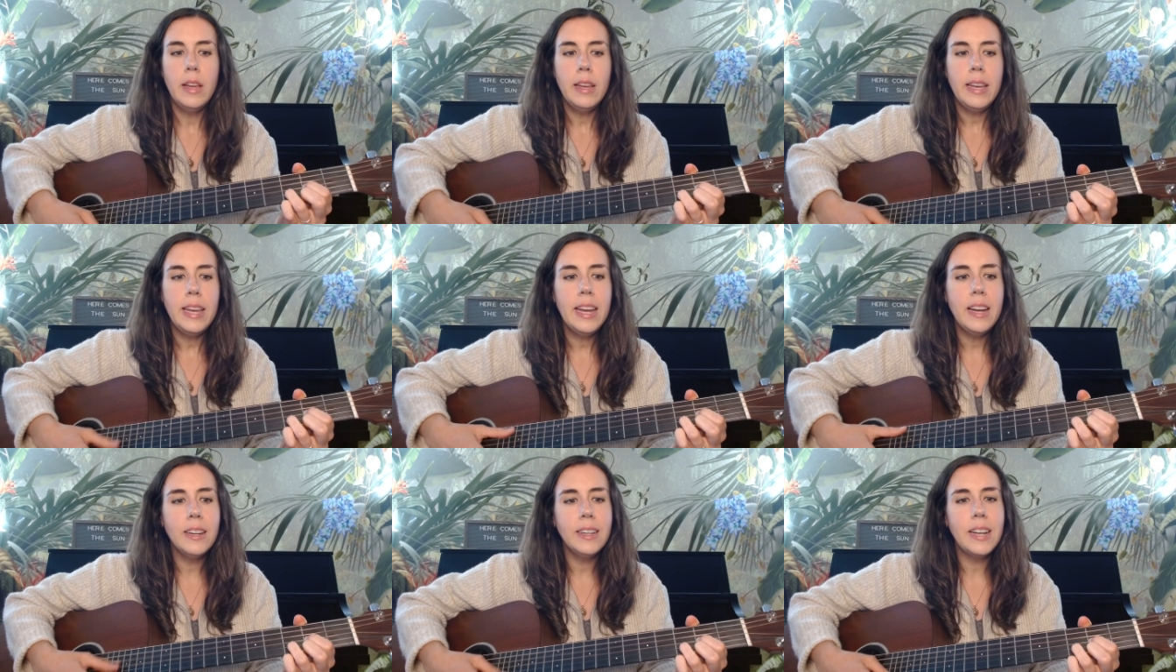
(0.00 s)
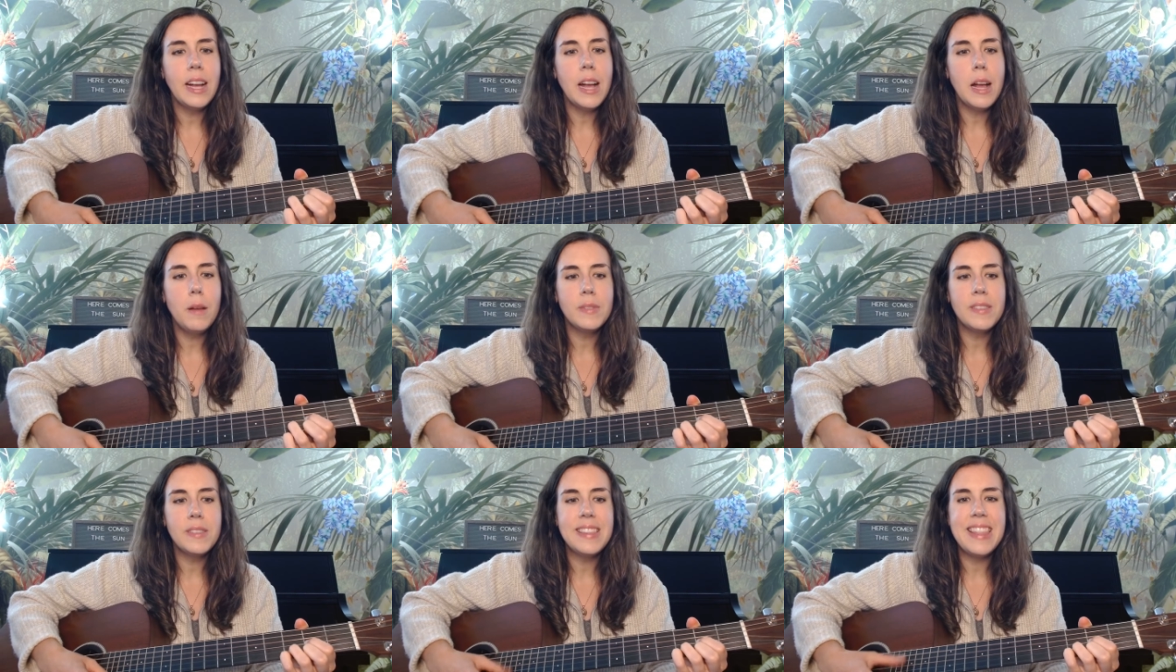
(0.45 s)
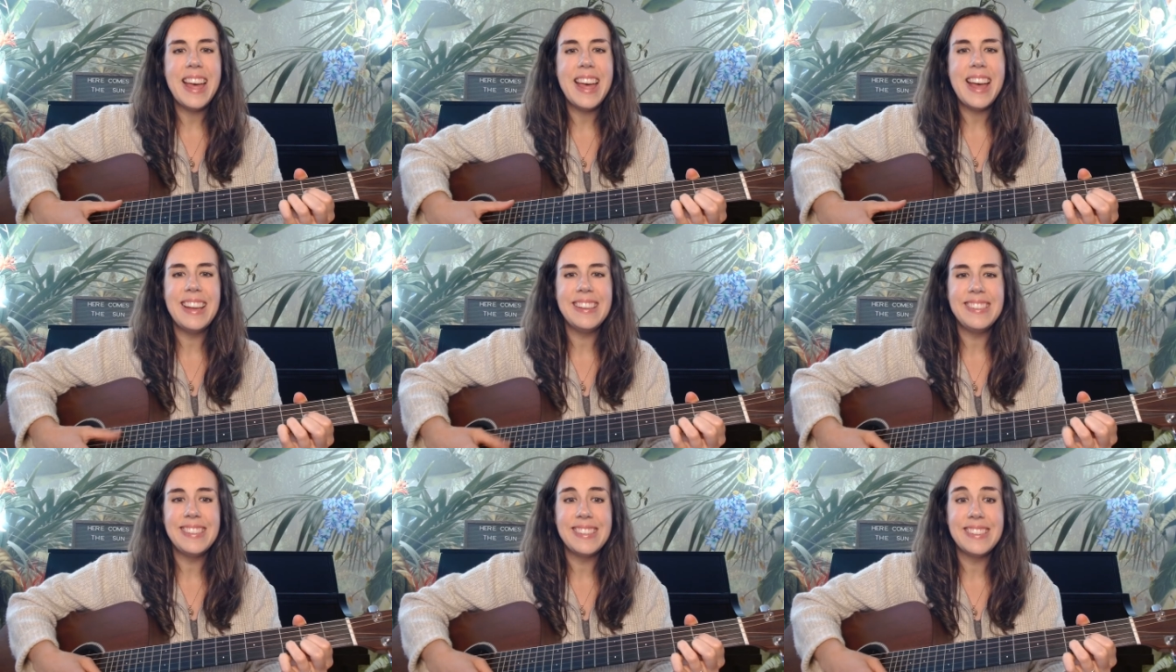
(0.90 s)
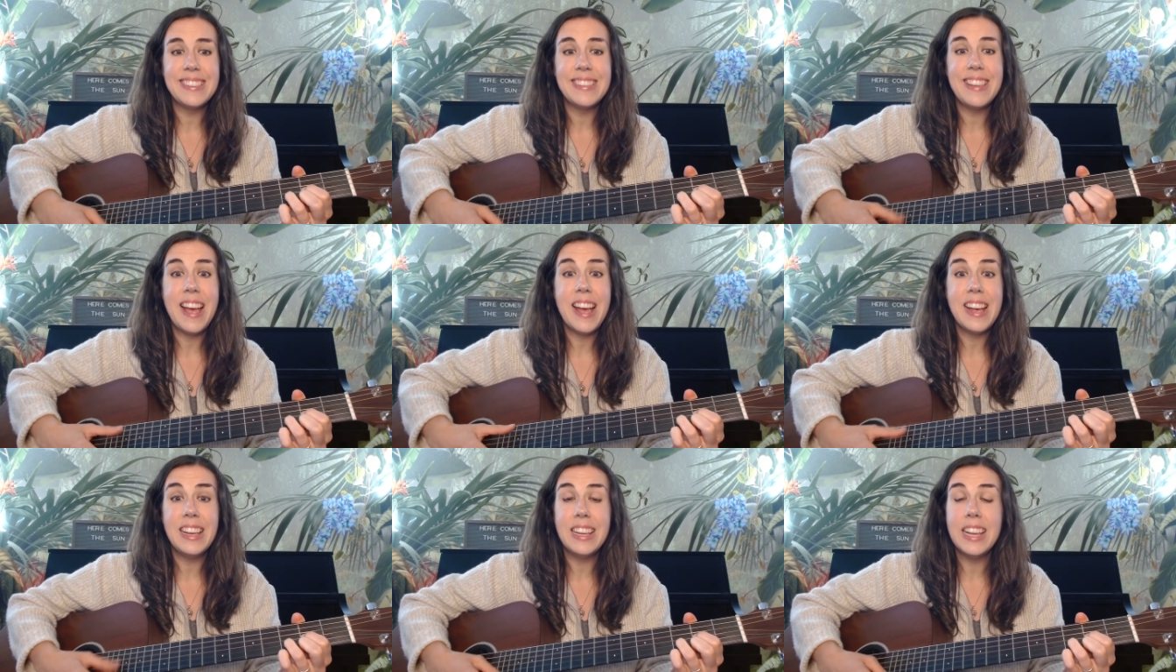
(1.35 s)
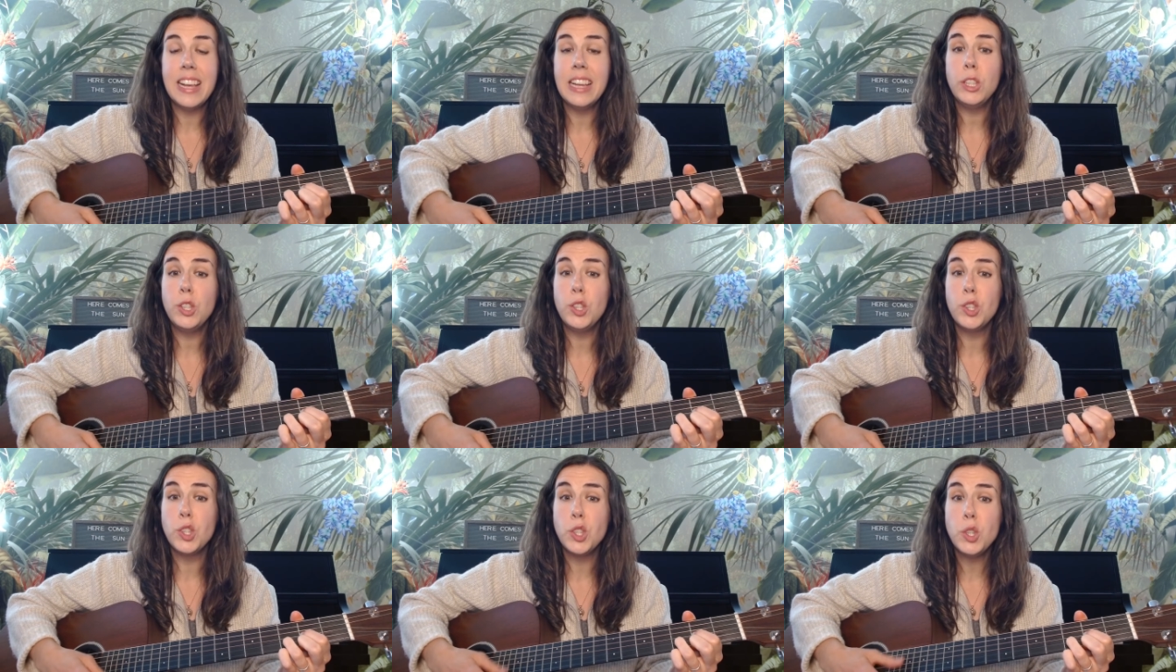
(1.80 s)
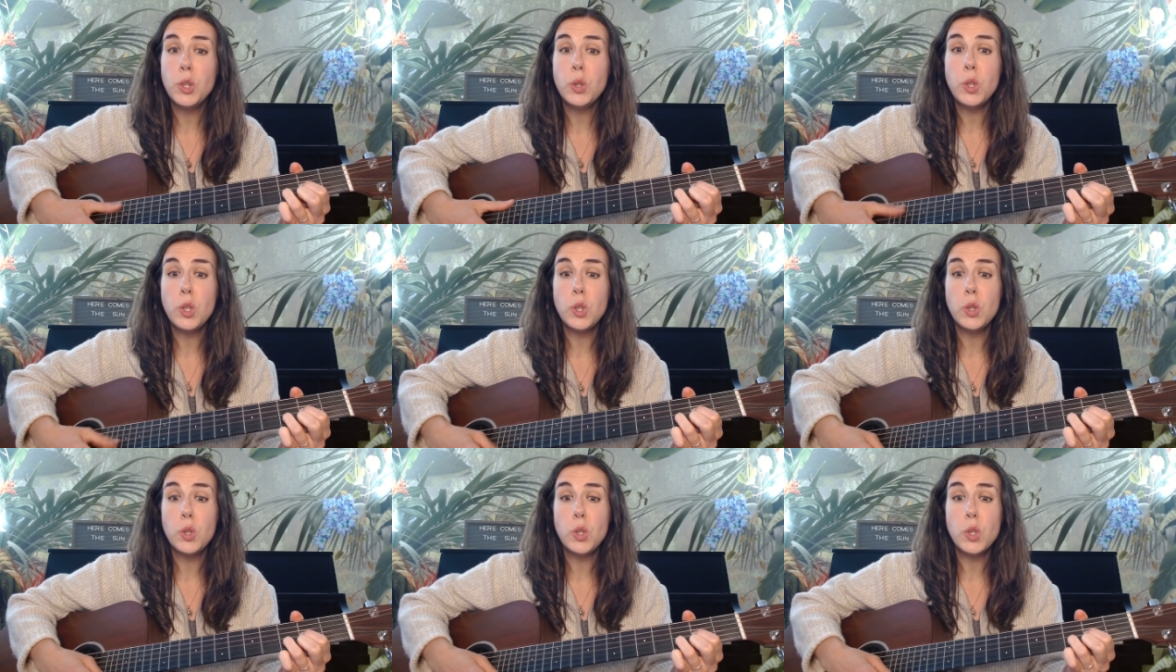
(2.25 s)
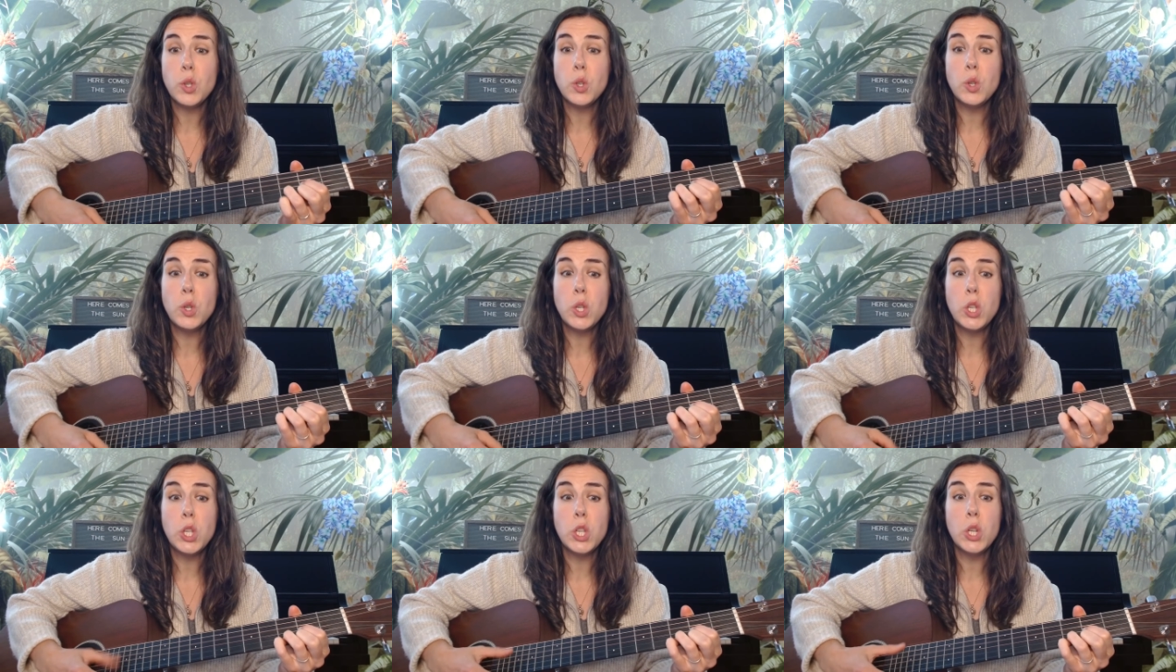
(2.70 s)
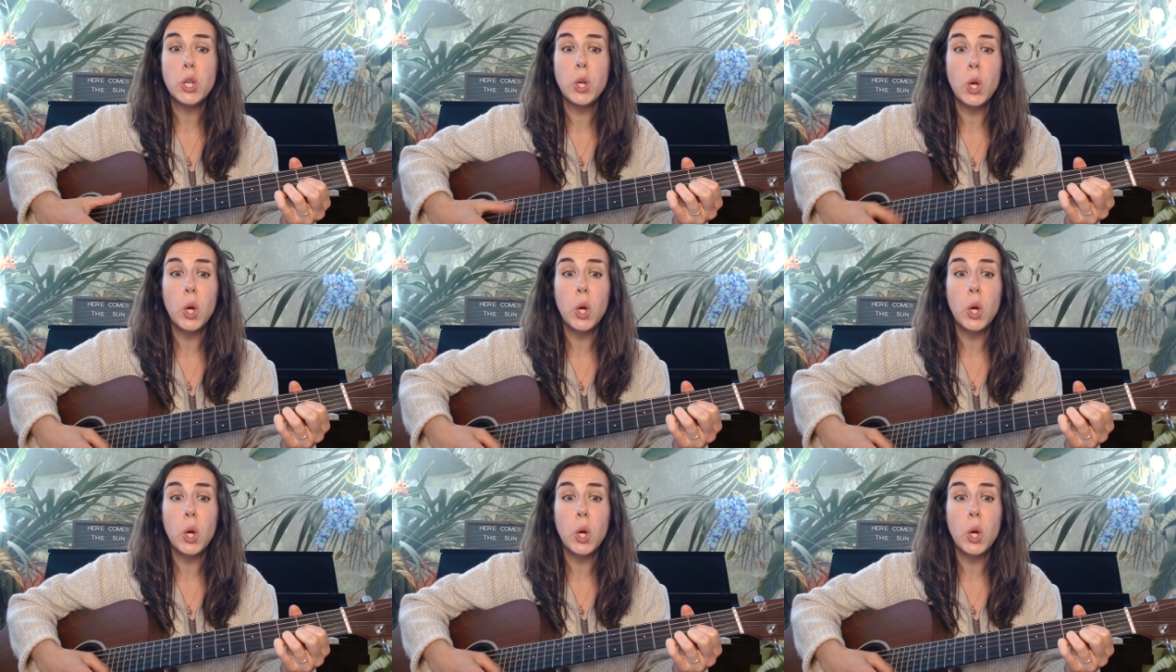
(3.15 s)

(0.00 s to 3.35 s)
Here comes the sun. Do do do do.